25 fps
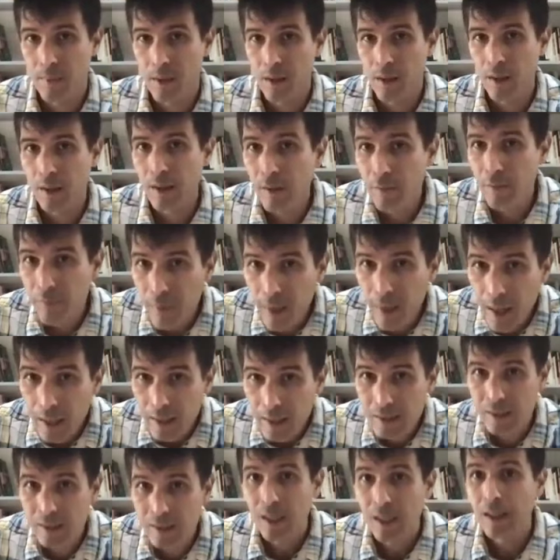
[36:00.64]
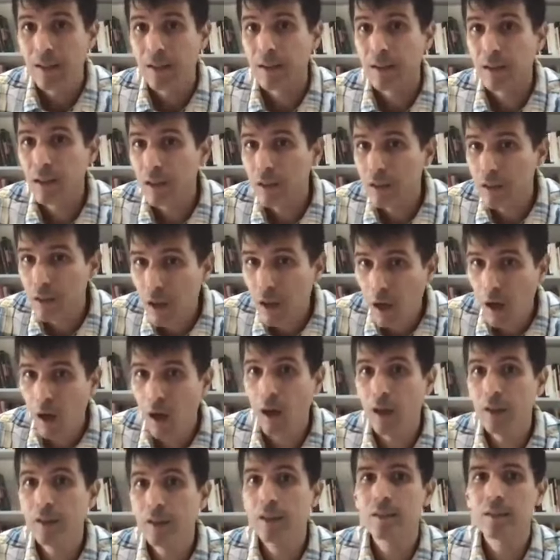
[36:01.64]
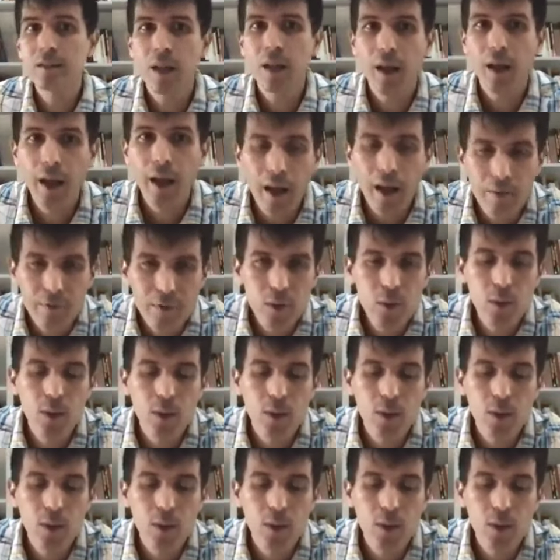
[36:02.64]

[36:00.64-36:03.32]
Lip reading: In effect, the law does not have to